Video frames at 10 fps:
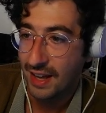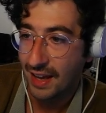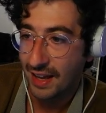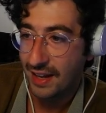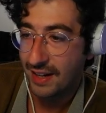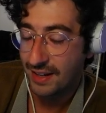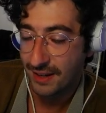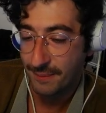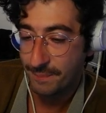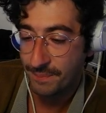
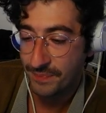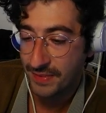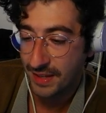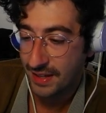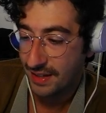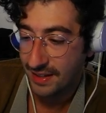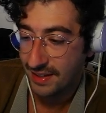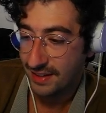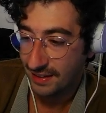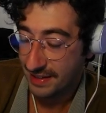And
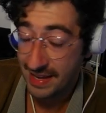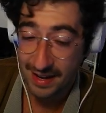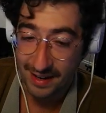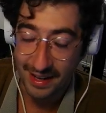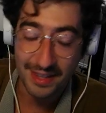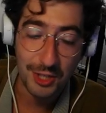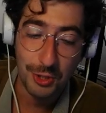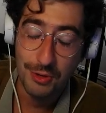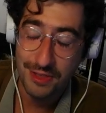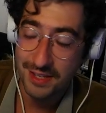yeah, and the
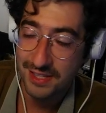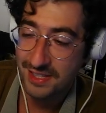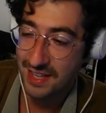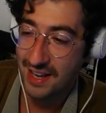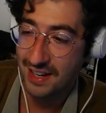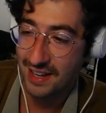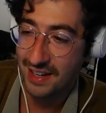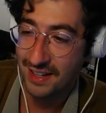truth is that like